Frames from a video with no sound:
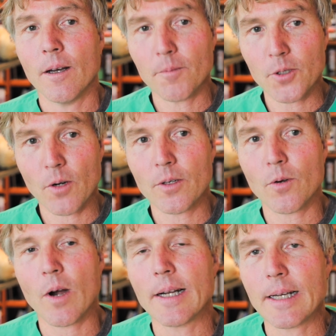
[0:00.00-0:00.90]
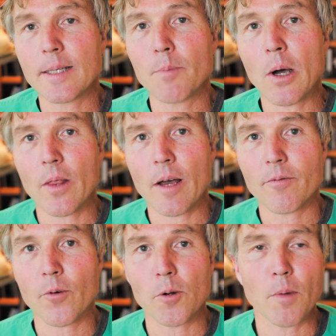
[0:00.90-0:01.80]
to try to expel that
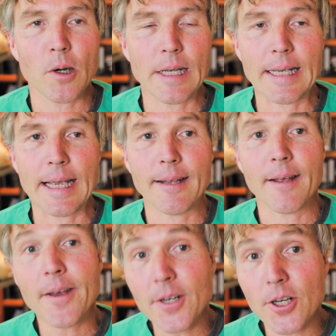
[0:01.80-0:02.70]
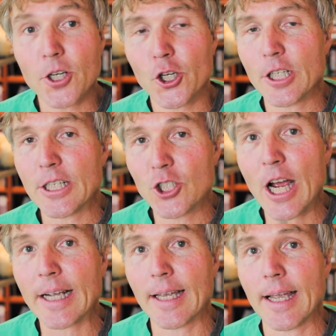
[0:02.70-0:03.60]
foreign body again. And then you're gonna
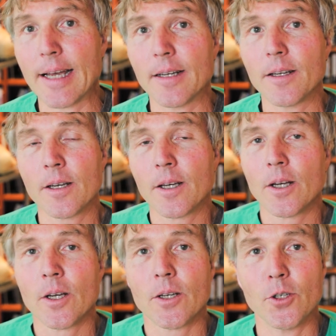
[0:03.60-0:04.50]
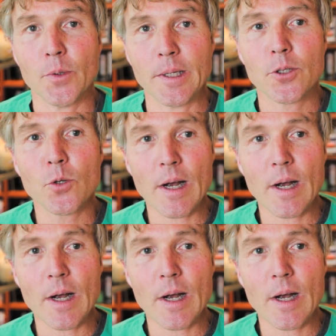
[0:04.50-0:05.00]
check again, doing two